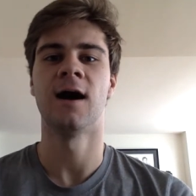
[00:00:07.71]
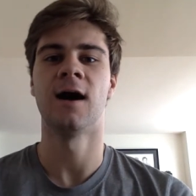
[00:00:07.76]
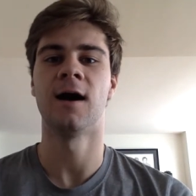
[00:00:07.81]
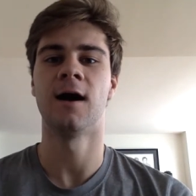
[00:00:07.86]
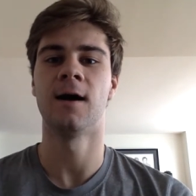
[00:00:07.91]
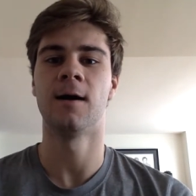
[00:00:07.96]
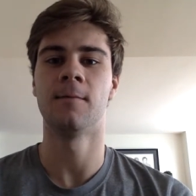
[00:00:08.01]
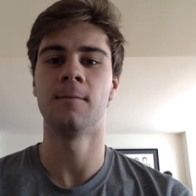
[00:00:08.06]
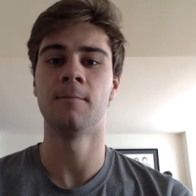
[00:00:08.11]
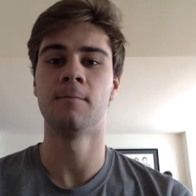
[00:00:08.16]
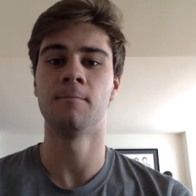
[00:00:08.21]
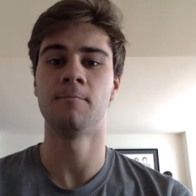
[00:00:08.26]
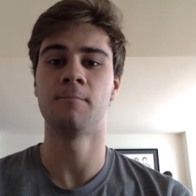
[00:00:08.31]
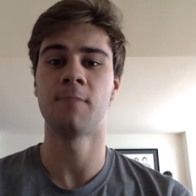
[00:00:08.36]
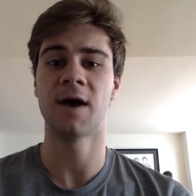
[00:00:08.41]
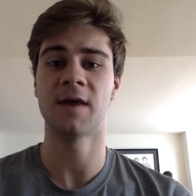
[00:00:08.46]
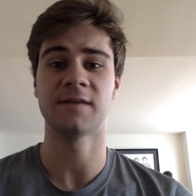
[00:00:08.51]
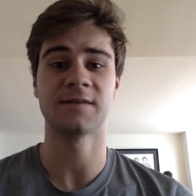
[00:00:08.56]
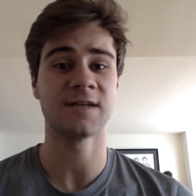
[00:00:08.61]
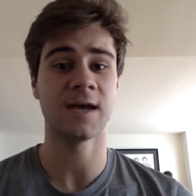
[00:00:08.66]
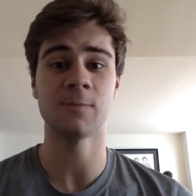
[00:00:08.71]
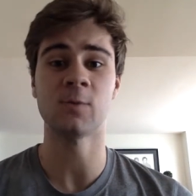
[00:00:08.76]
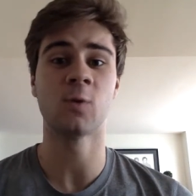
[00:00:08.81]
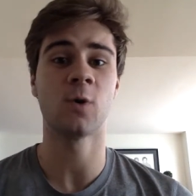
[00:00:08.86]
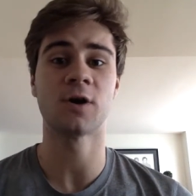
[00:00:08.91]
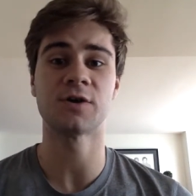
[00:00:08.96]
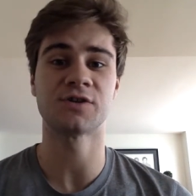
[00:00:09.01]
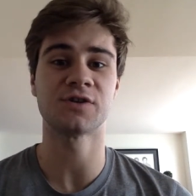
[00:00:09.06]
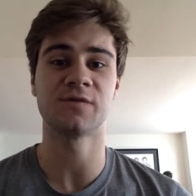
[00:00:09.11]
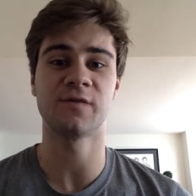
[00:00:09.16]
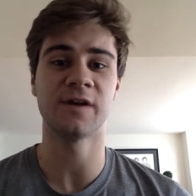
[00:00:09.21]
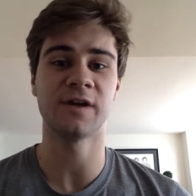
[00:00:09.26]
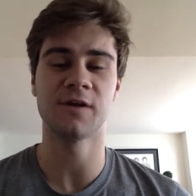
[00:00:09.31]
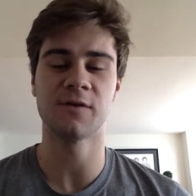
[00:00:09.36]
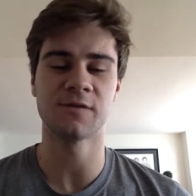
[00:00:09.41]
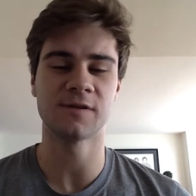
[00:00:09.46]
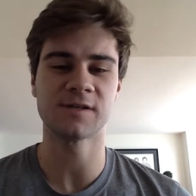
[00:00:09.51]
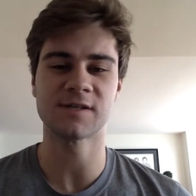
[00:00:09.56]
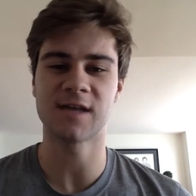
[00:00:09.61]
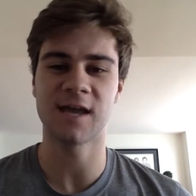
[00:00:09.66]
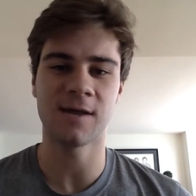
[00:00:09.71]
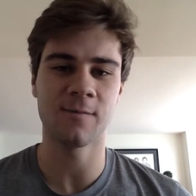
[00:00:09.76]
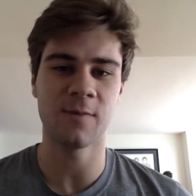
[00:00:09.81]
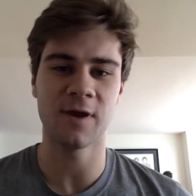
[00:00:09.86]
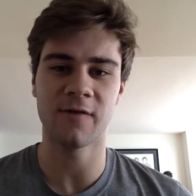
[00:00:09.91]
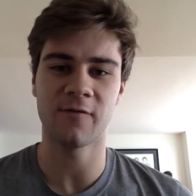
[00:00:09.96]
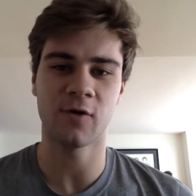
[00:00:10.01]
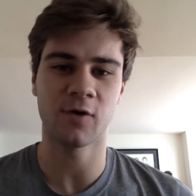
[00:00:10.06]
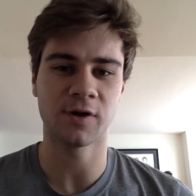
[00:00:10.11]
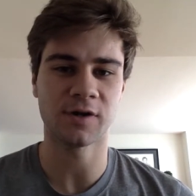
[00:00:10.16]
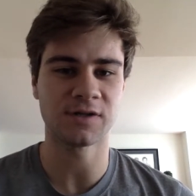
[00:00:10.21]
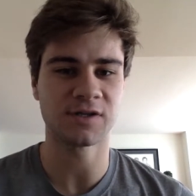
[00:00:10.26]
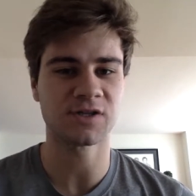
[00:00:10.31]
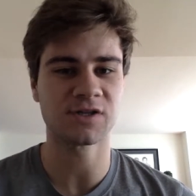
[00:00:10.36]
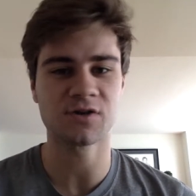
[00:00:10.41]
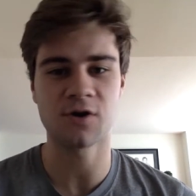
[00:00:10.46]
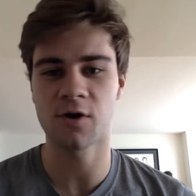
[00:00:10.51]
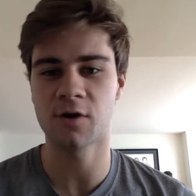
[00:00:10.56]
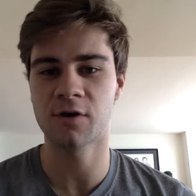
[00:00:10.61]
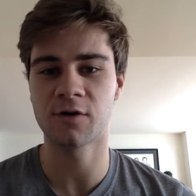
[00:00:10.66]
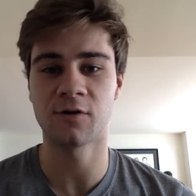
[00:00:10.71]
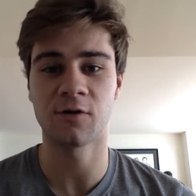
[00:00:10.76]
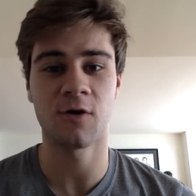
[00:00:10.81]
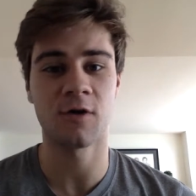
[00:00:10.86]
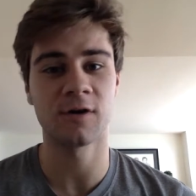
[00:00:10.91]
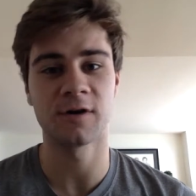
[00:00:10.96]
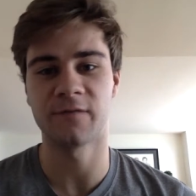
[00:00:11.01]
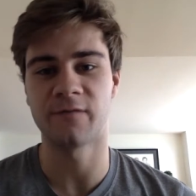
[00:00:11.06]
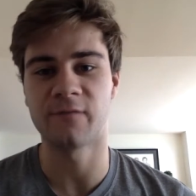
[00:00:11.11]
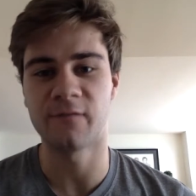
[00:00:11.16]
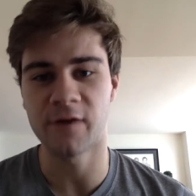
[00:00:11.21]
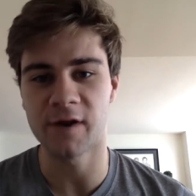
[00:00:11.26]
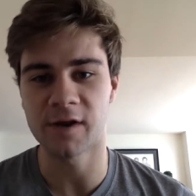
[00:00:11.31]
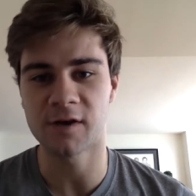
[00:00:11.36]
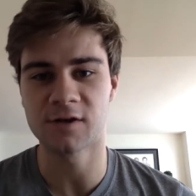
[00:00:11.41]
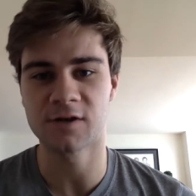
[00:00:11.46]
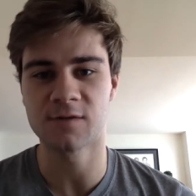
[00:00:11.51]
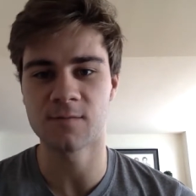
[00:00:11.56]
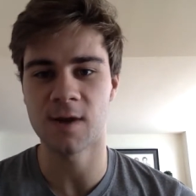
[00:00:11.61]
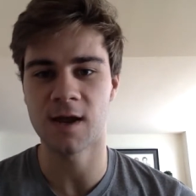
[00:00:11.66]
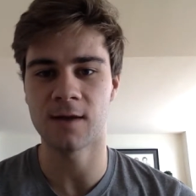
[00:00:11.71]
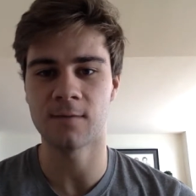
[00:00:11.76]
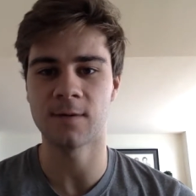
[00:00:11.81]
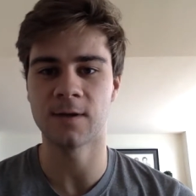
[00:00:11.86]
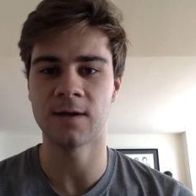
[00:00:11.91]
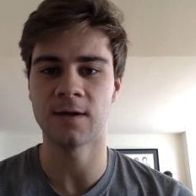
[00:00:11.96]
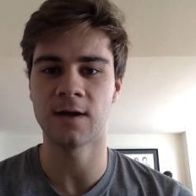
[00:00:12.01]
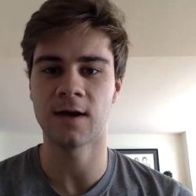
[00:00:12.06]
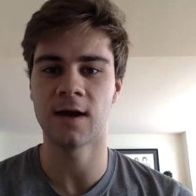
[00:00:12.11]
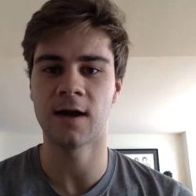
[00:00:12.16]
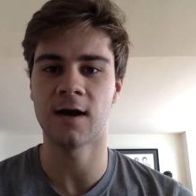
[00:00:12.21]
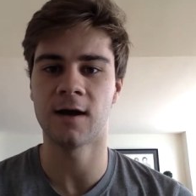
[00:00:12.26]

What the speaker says: By the time you watch this video, this game may have already started or already finished, maybe.